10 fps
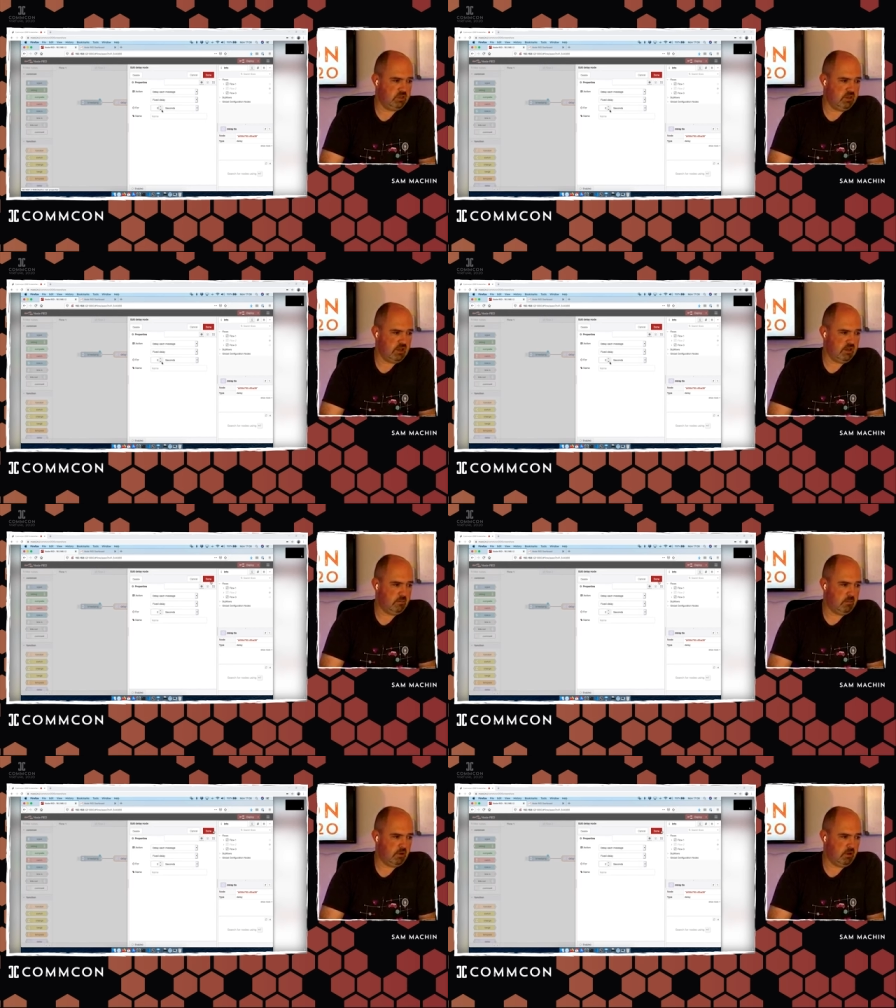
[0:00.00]
We'll
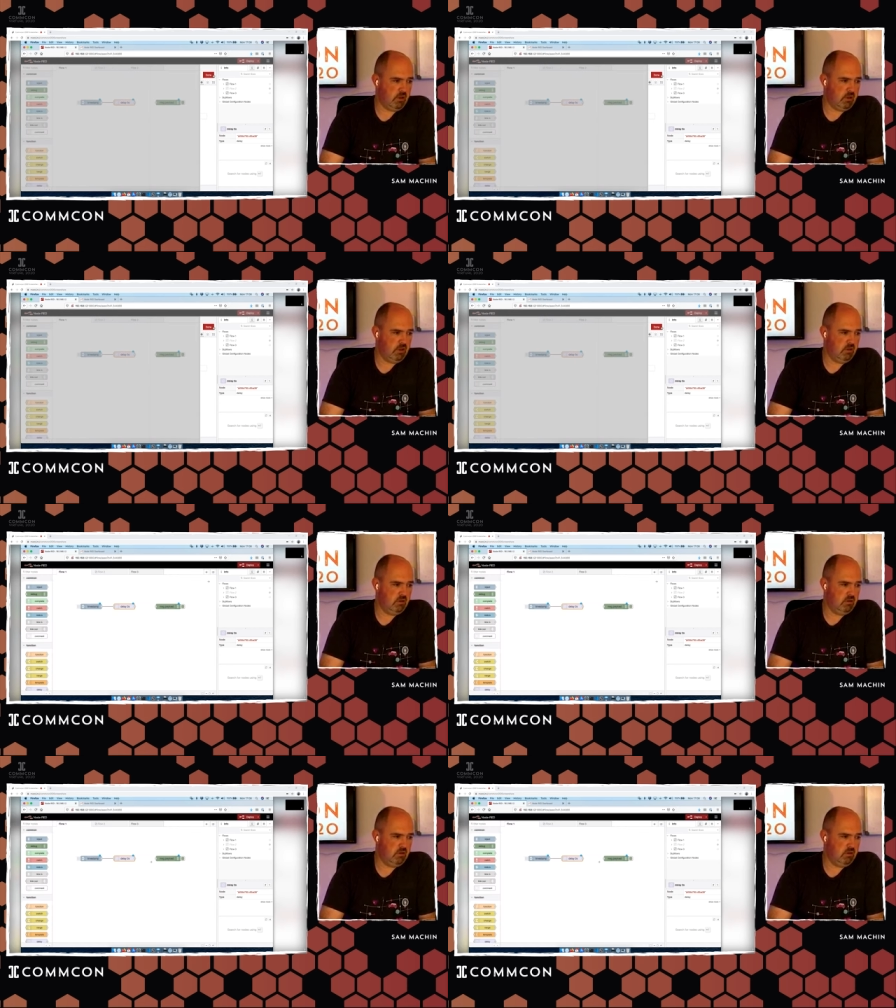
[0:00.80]
delay it by
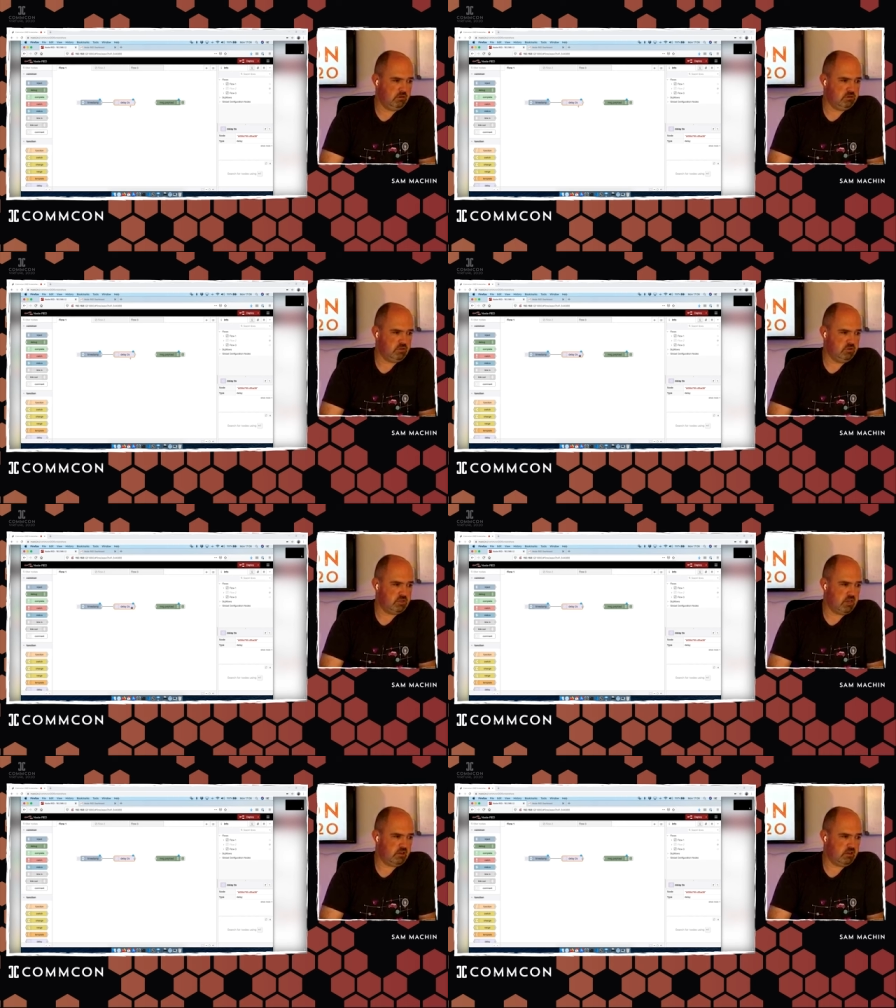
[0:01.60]
2